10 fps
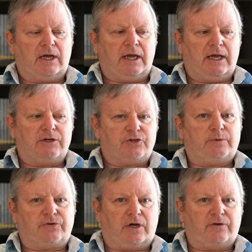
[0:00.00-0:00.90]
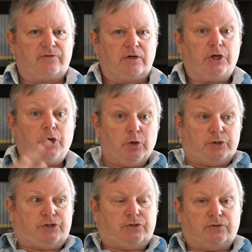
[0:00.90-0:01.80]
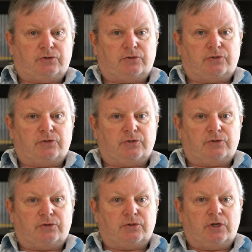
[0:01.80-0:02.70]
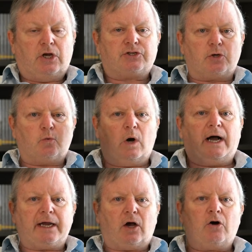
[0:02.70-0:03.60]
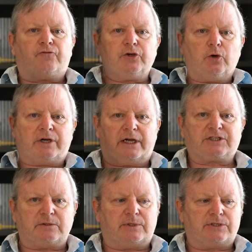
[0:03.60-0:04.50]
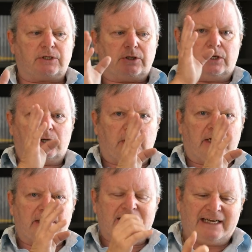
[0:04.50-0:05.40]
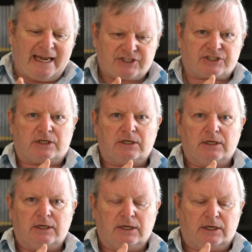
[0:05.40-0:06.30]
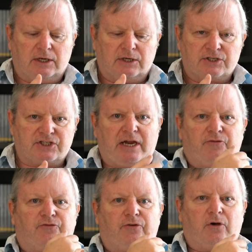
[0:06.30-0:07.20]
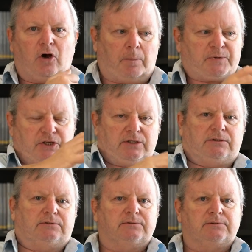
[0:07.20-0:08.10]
and two-wheel drive? Huge! So why offer your customers a less safe option?